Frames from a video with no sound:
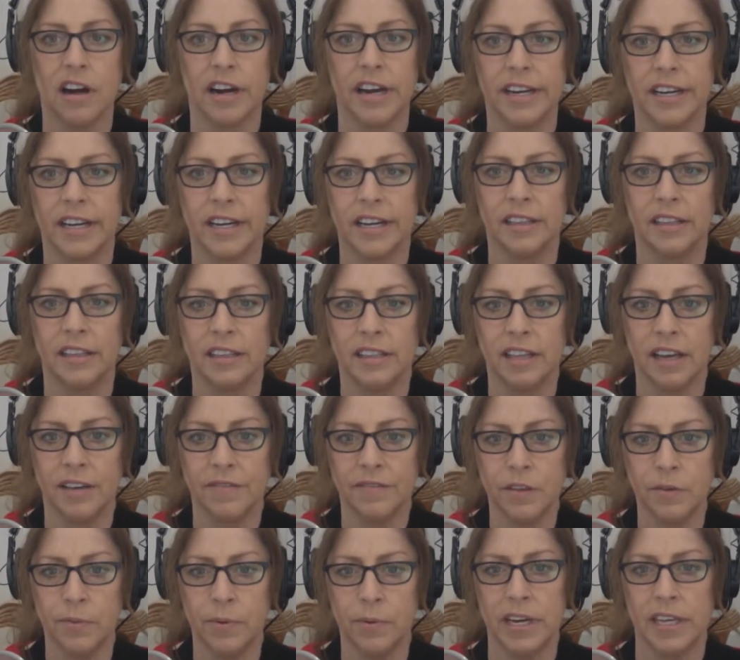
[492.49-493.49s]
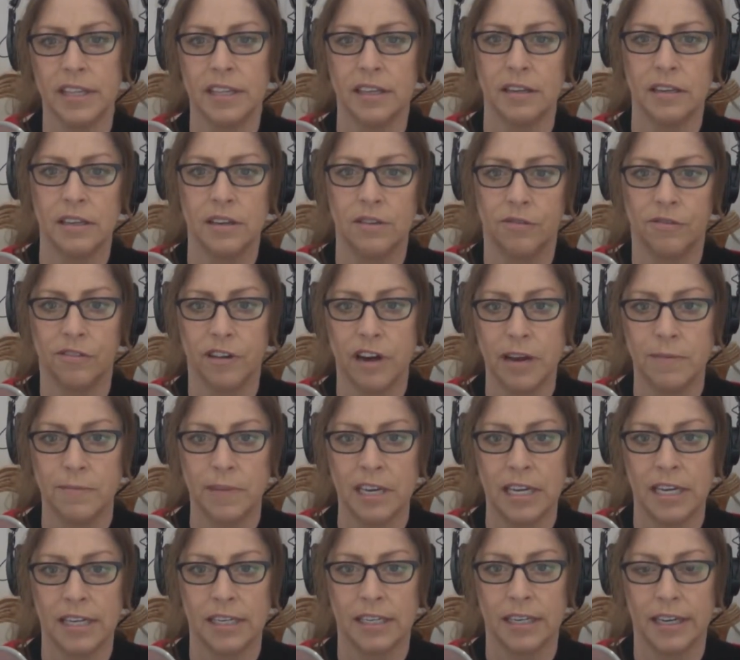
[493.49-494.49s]
And I love the way that you frame
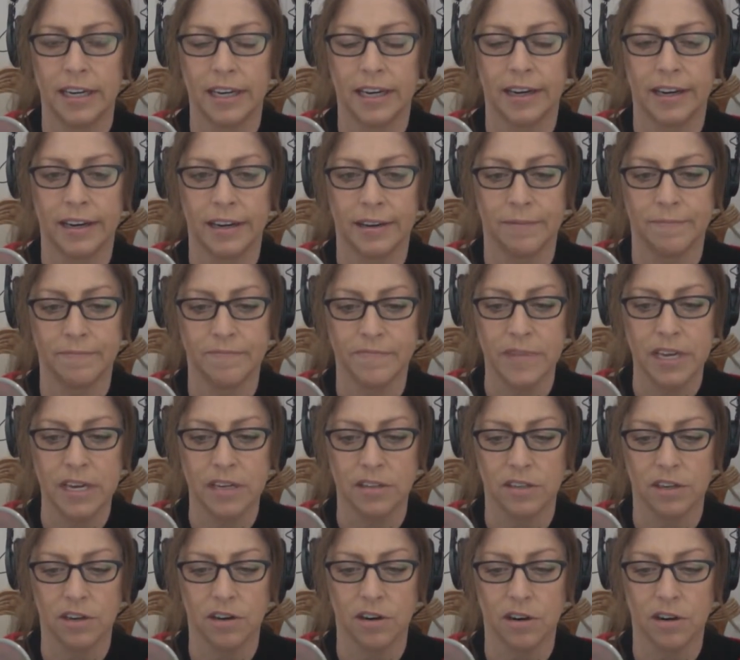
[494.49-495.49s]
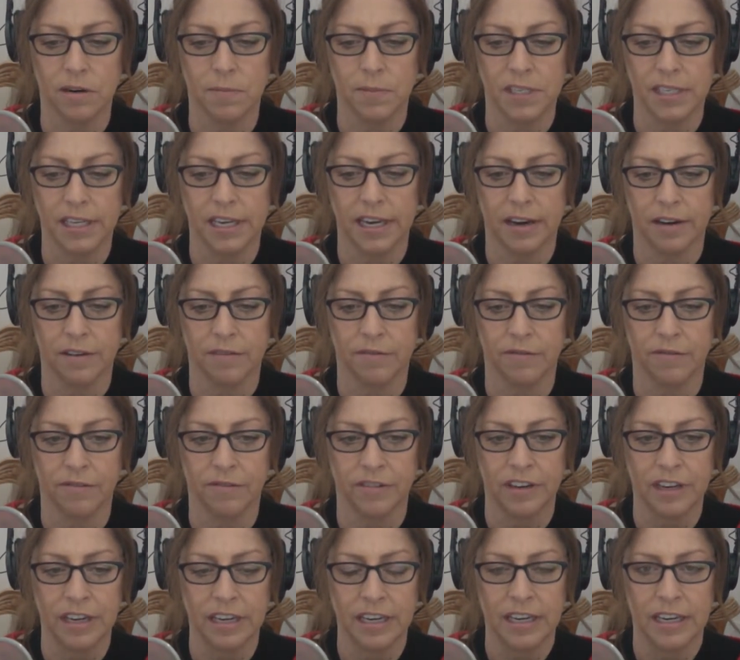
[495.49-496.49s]
it in terms of